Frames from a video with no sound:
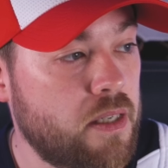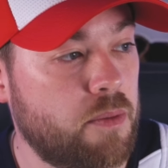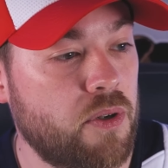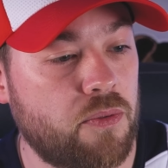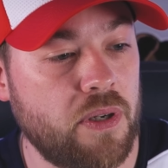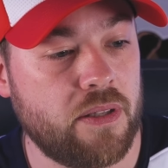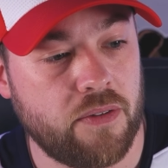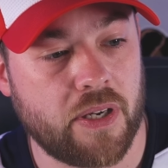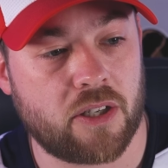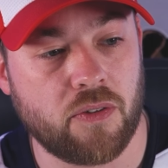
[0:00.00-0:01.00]
Number three, the
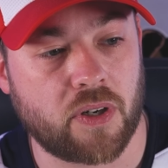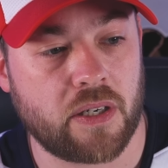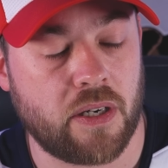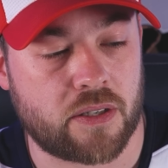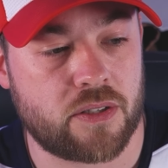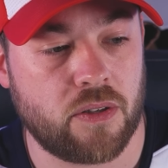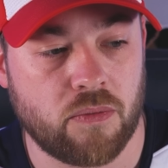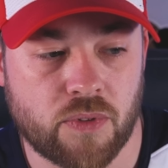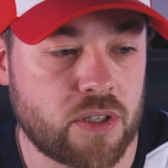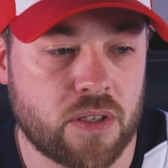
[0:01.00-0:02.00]
Vancouver Canucks.
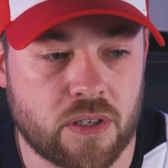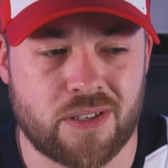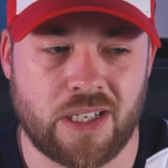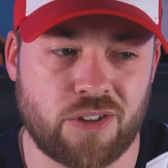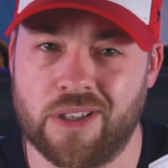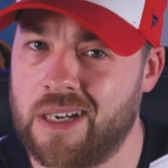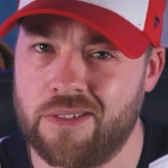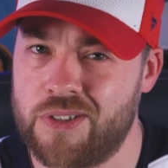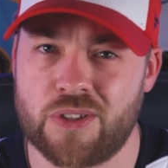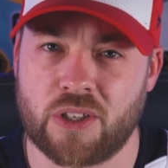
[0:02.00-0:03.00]
This is essentially kind
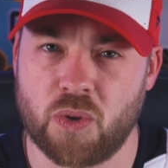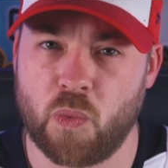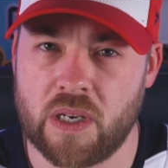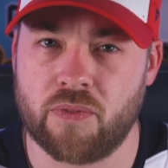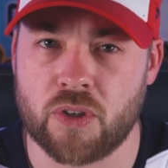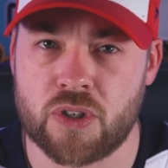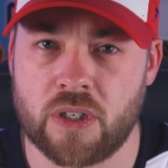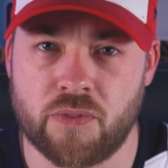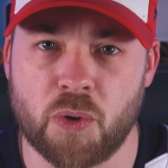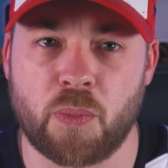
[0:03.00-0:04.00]
of just like the white version
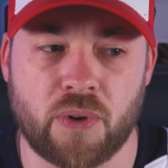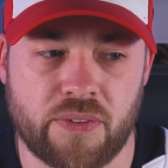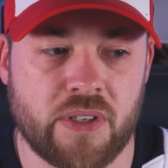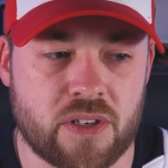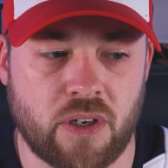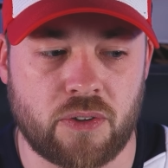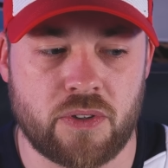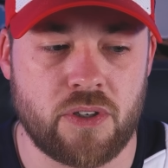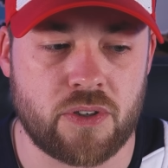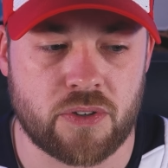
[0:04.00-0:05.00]
of their previous
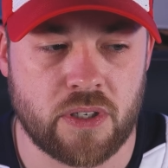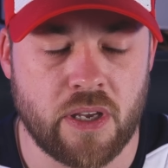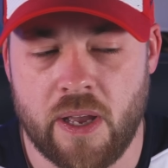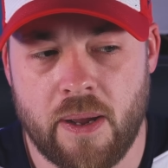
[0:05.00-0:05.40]
alternate jersey.